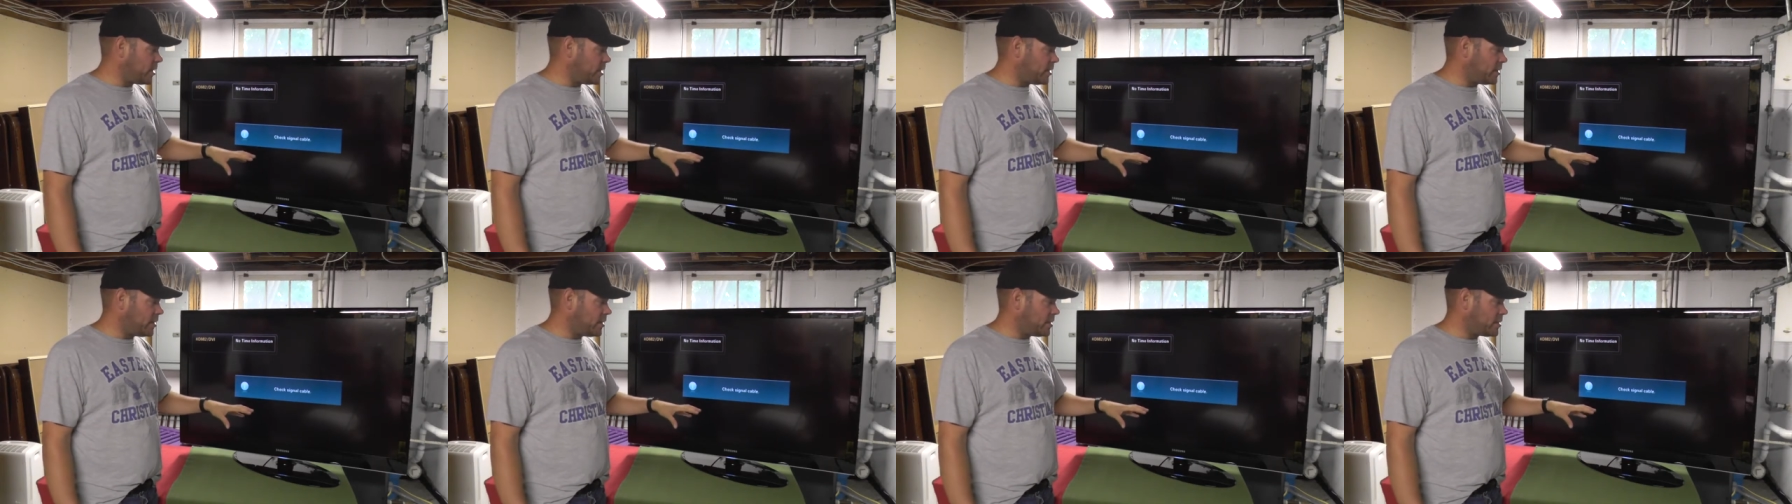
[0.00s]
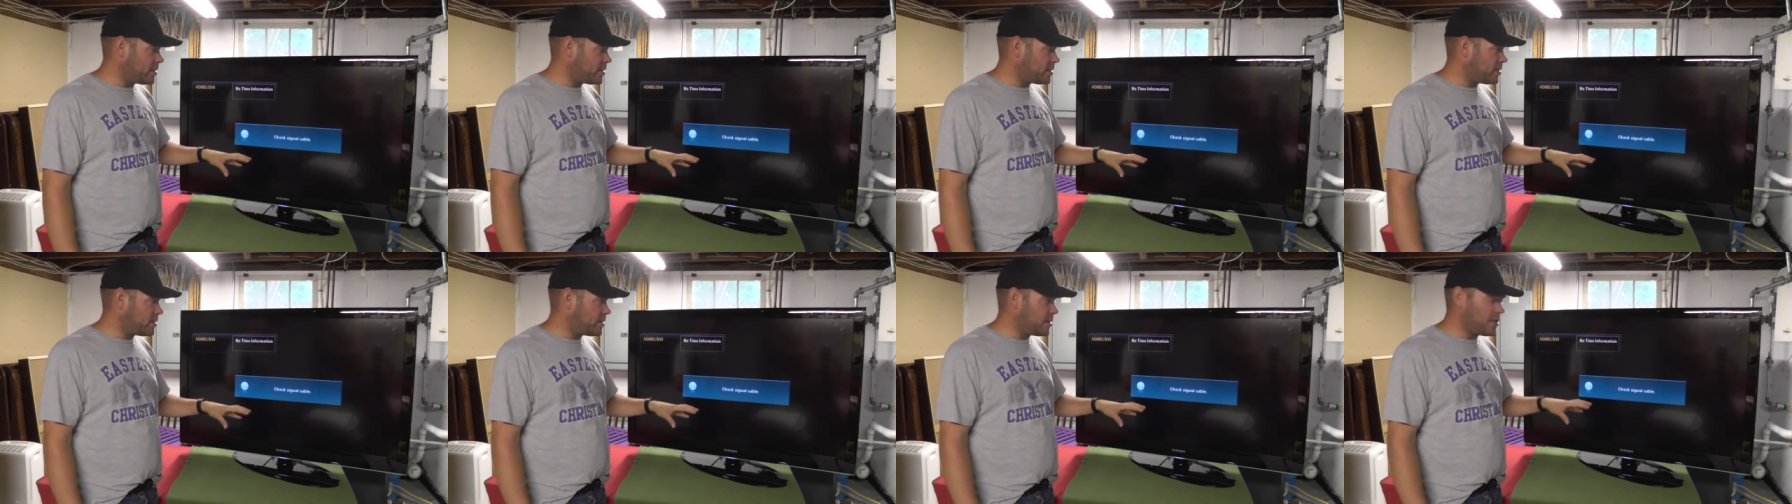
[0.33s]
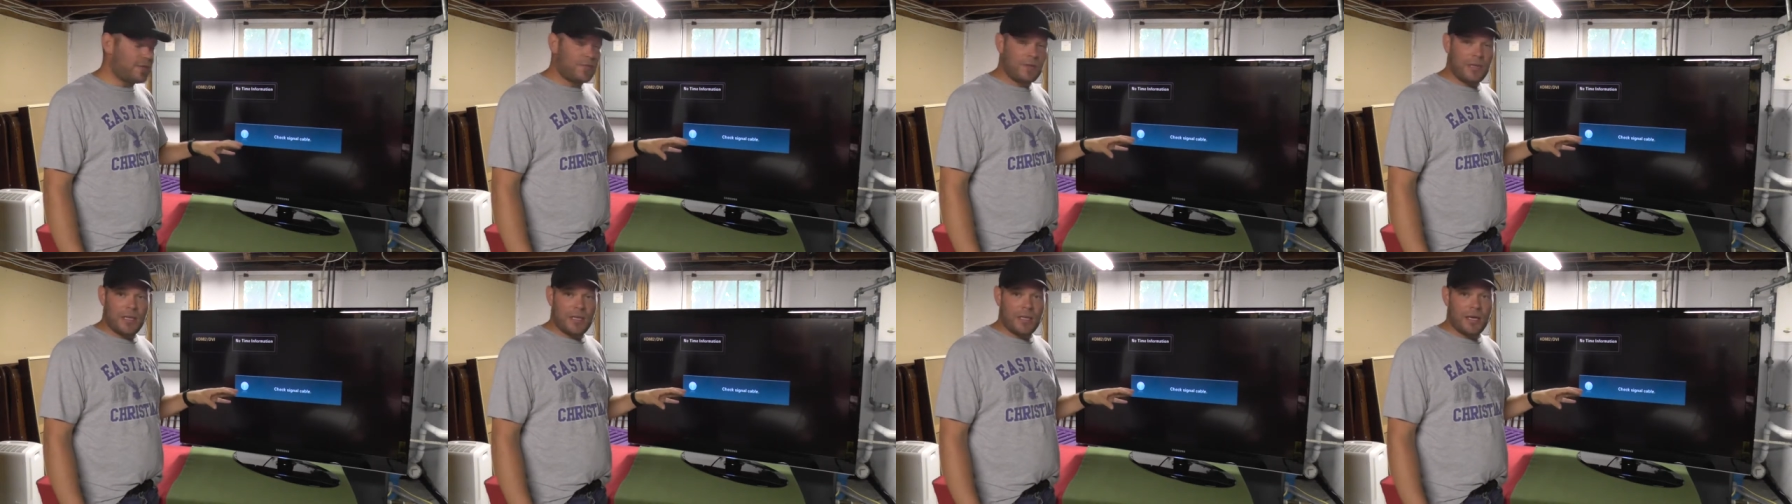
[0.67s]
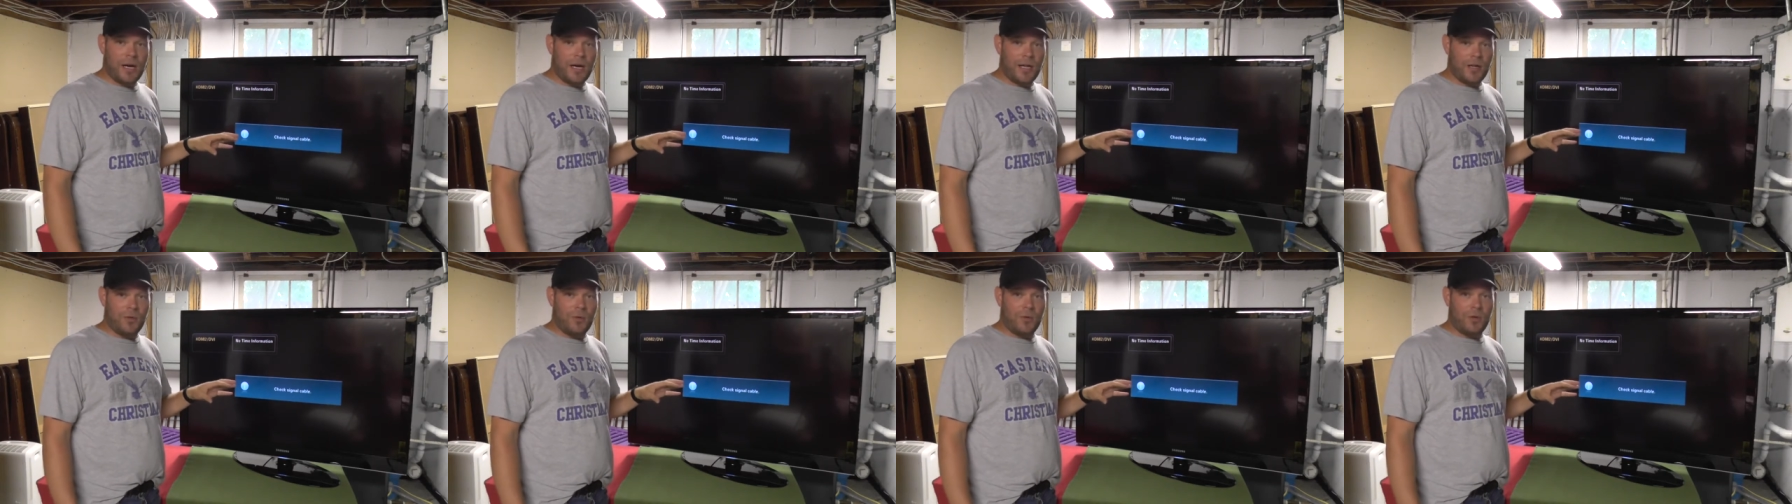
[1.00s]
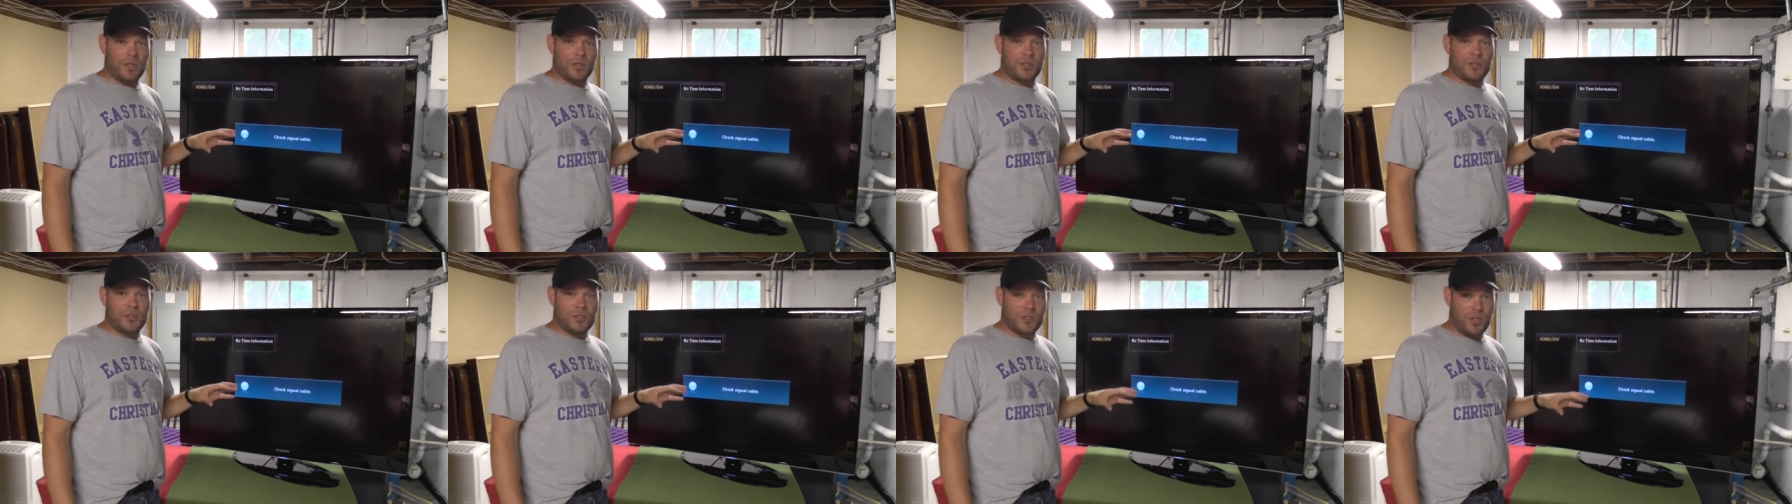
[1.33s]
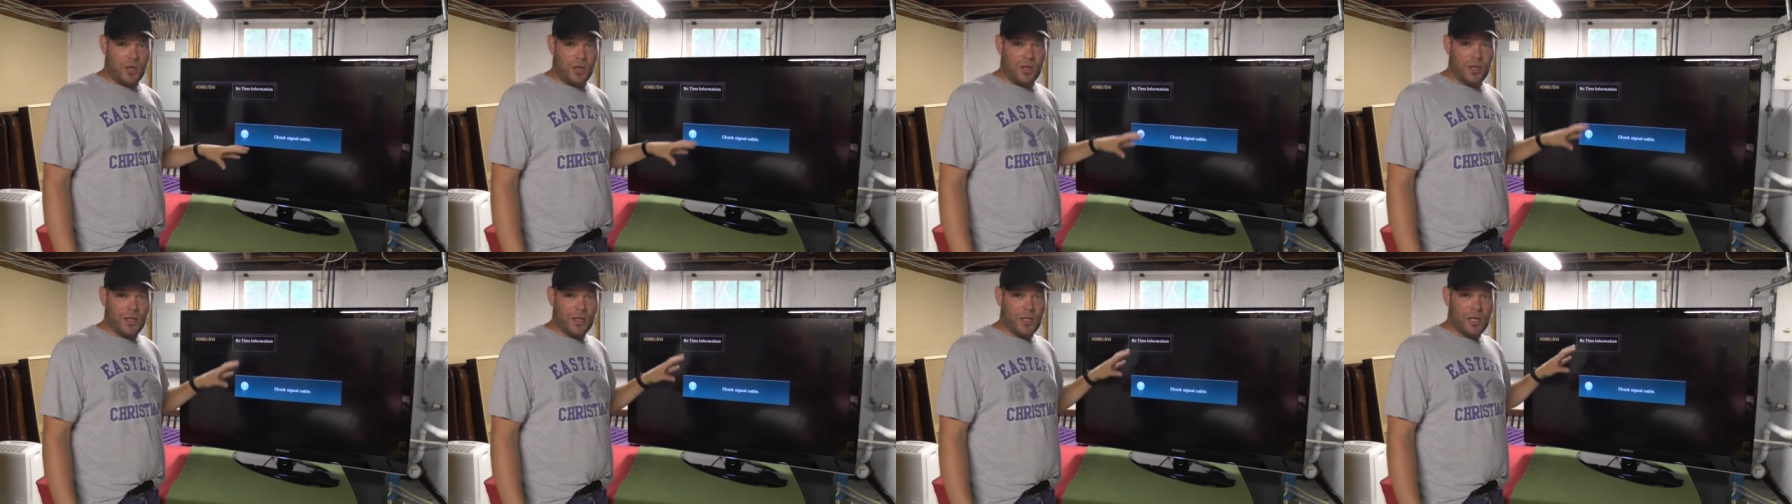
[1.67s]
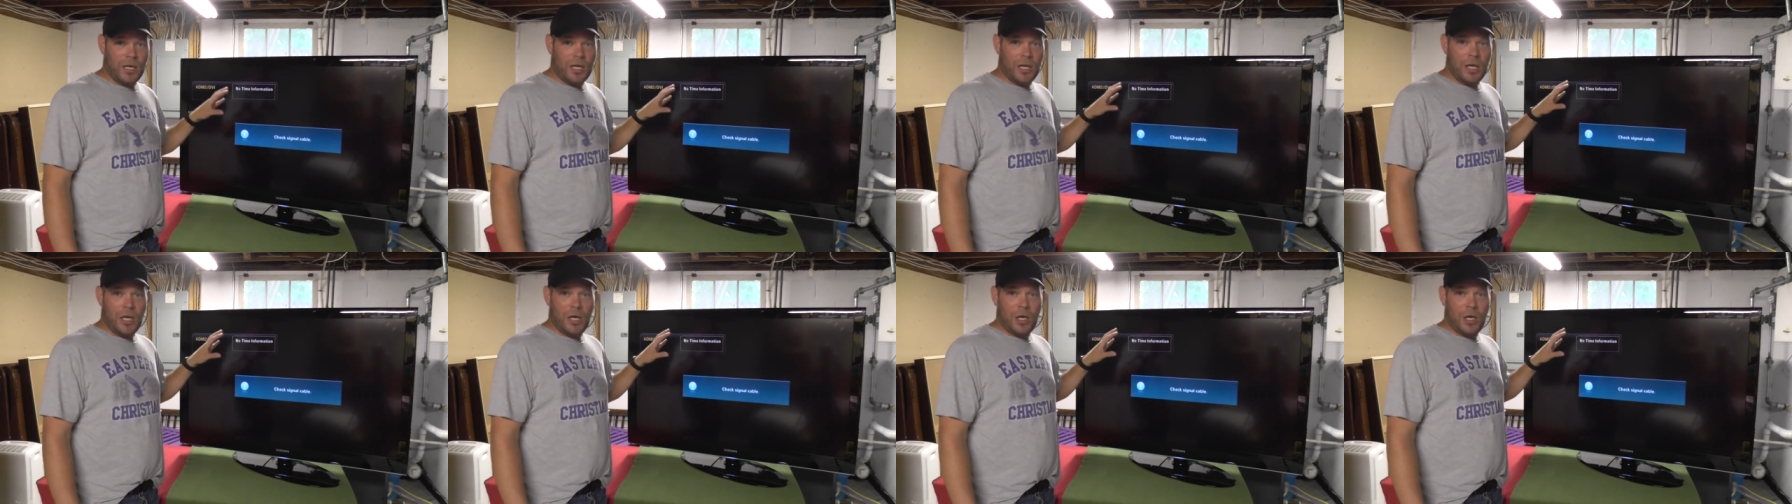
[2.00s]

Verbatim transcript: on this T V, I don't want to start